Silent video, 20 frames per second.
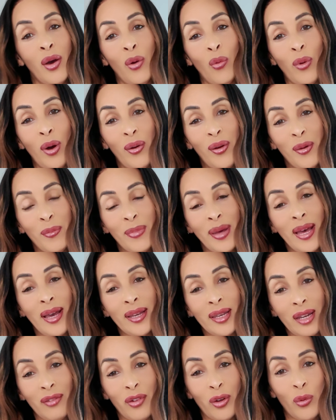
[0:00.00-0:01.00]
Welcome
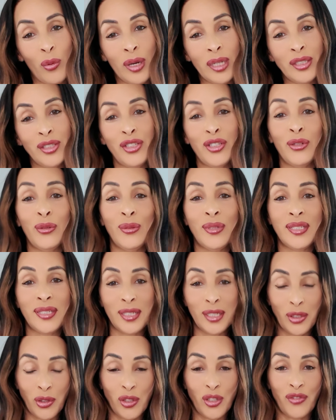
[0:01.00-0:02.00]
back, everyone, to
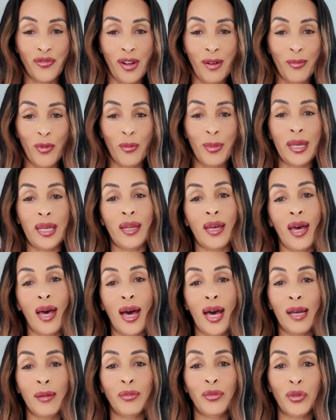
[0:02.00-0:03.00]
Sisters from Verbena.
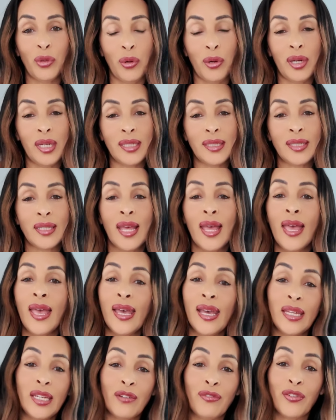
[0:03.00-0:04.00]
I'm Doris.
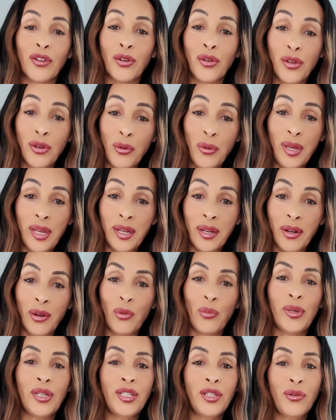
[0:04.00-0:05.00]
And if you're new here,
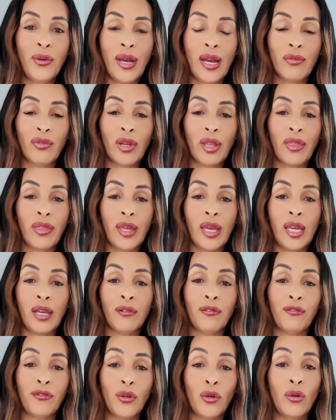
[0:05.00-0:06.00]
we do everything
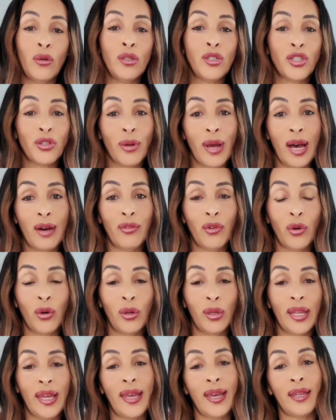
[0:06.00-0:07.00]
food,
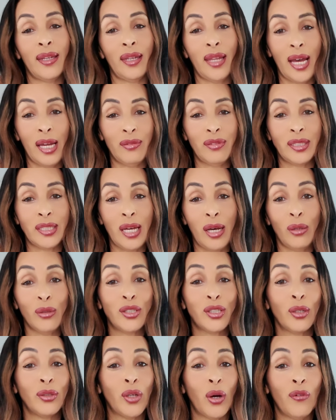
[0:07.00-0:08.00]
travel, and lifestyle.
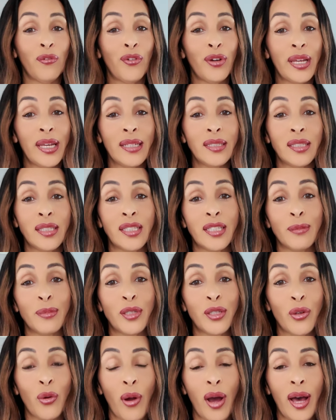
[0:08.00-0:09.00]
So don't forget to
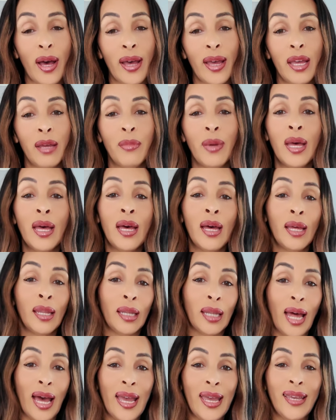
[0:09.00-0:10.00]
subscribe,
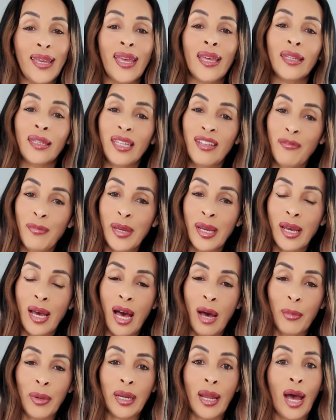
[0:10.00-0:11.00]
like, and leave me a
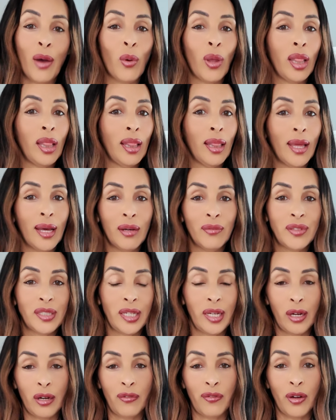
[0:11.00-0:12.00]
comment. I would love to
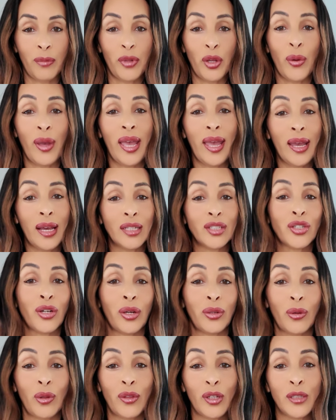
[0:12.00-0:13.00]
hear from you, and
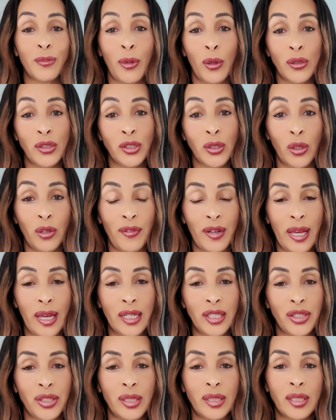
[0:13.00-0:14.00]
turn on those post
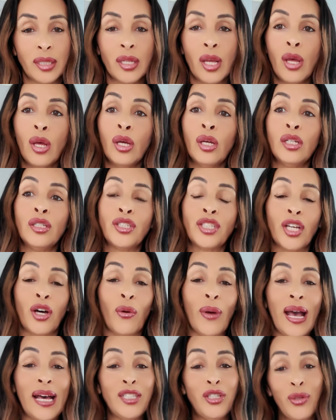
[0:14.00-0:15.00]
notifications.
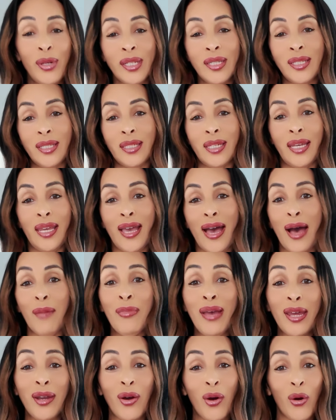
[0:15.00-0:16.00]
So as you can see,
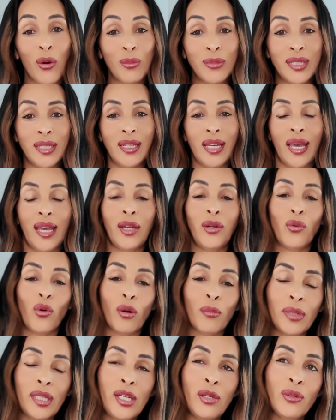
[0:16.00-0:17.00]
I'm at home today.
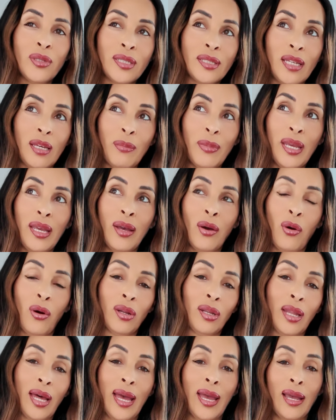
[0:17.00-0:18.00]
Normally you see me
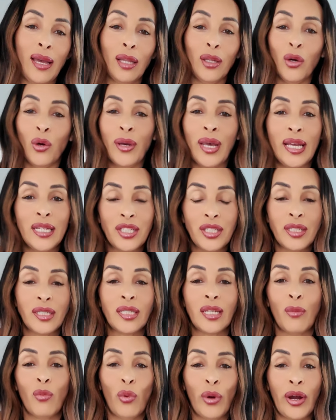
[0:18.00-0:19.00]
on like a location
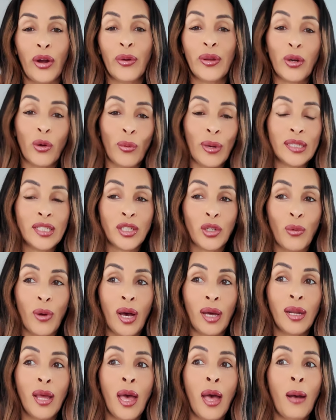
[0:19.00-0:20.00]
somewhere in a
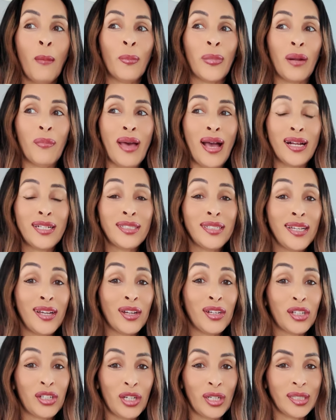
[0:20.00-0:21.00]
restaurant, but I'm actually
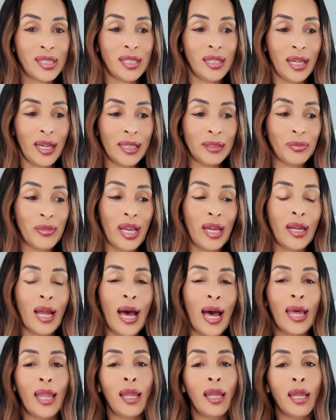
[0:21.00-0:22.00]
going to cook today. And
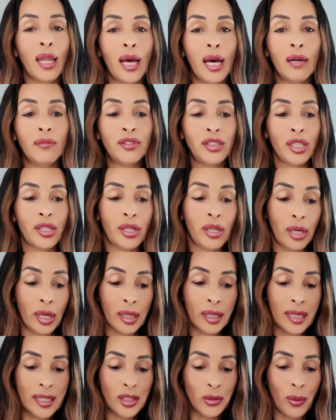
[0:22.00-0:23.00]
I love to
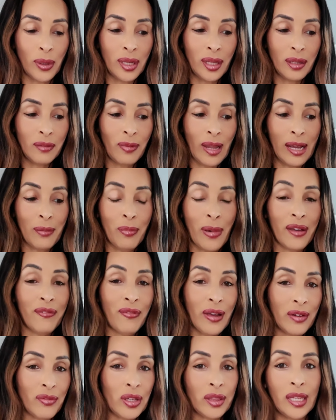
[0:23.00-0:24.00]
cook. It's one of like my
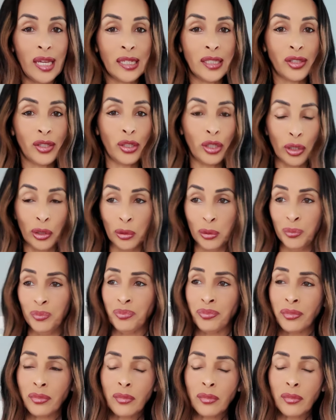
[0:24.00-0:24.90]
favorite things to do.